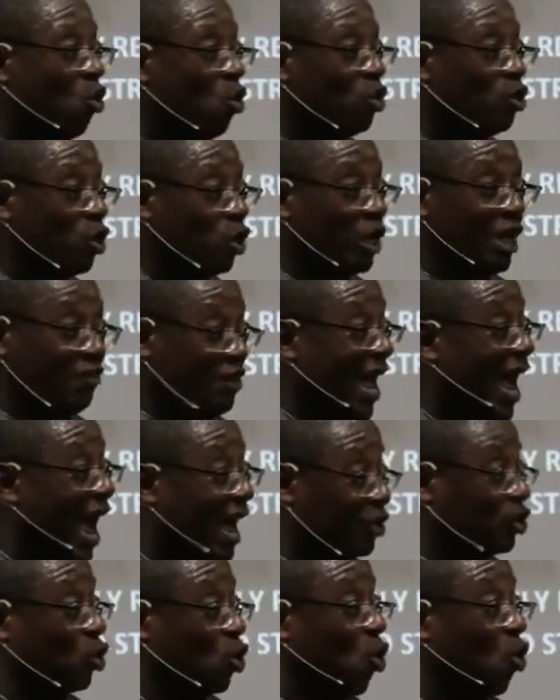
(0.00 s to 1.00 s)
You, if they
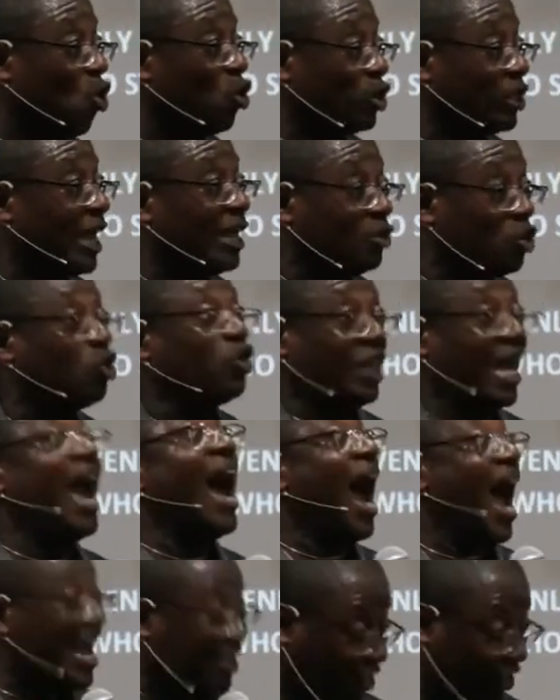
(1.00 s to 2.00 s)
ask who sent you, say,
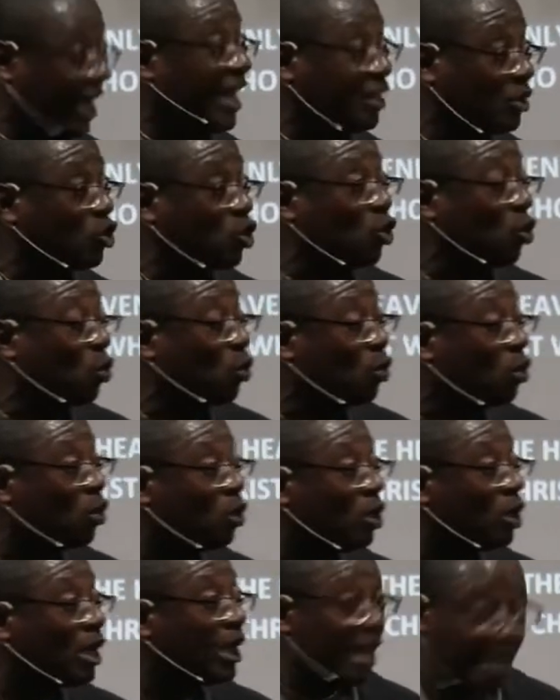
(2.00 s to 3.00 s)
I sent you.
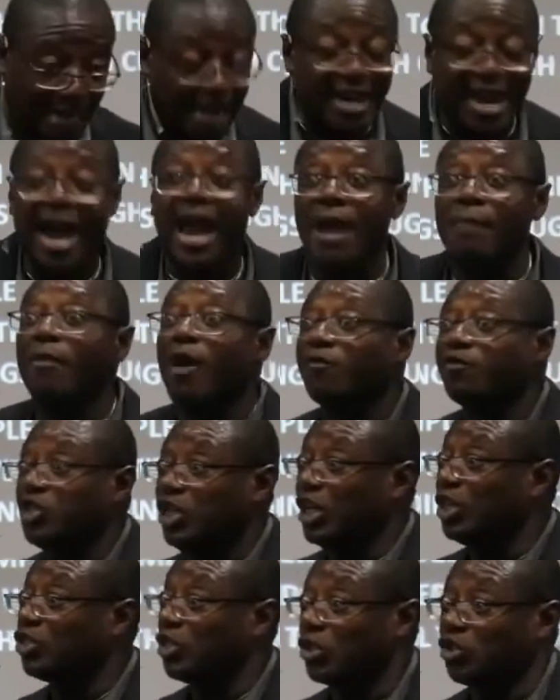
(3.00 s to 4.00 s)
In the name of
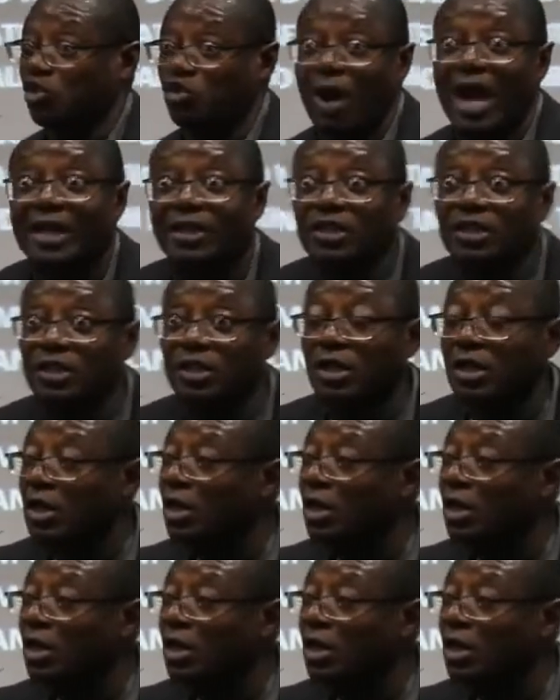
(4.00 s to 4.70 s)
Jesus Christ.